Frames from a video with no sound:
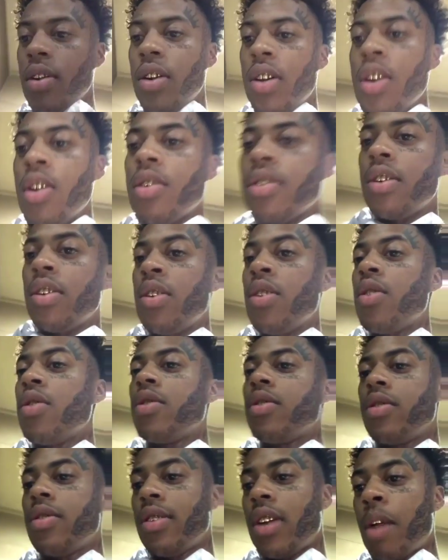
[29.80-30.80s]
You don't, you
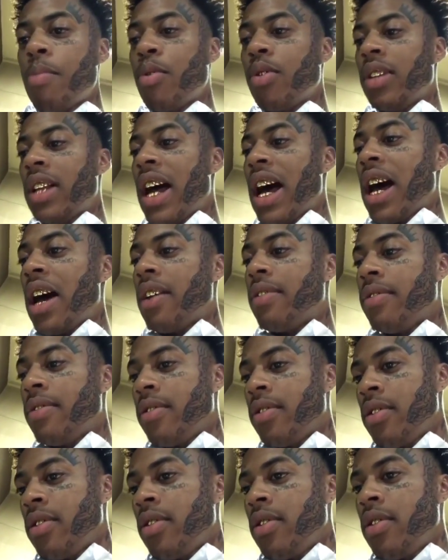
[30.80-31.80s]
don't, I'm on live.
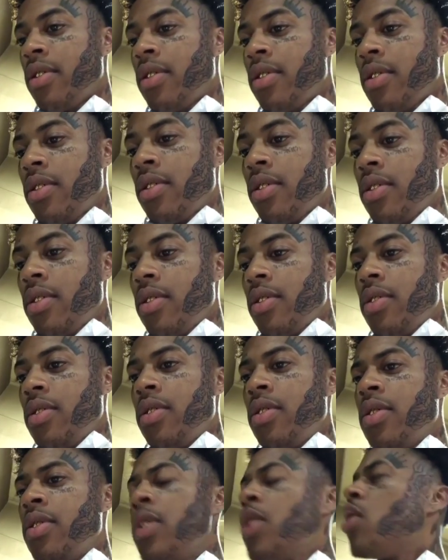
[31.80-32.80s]

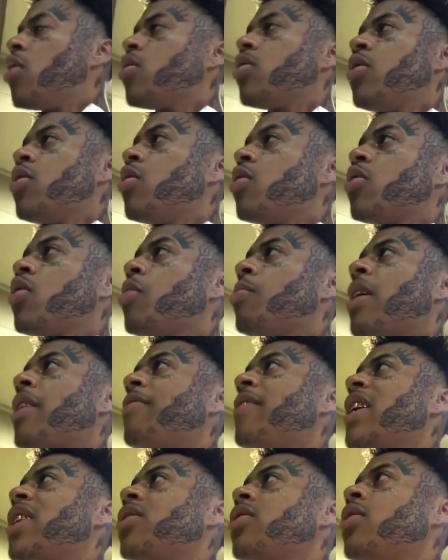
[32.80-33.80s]
You don't, you don't know
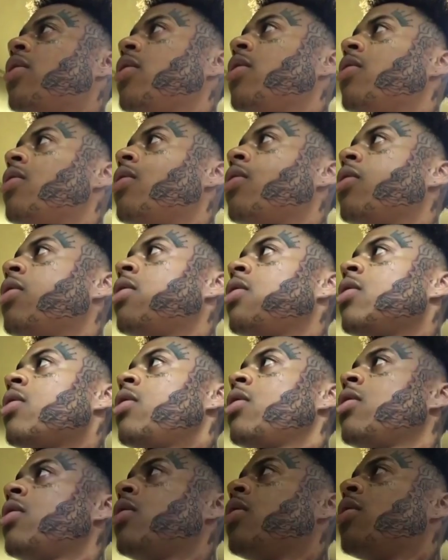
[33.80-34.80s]
my face, do you?
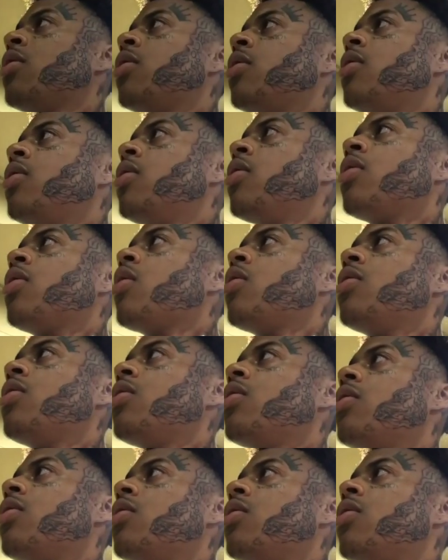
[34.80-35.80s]
You don't know,
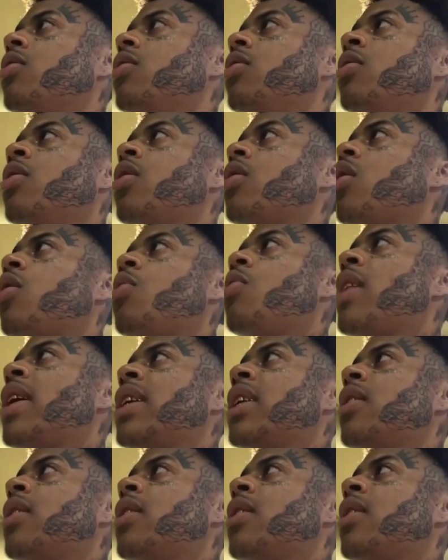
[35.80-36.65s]
nah. you don't know who I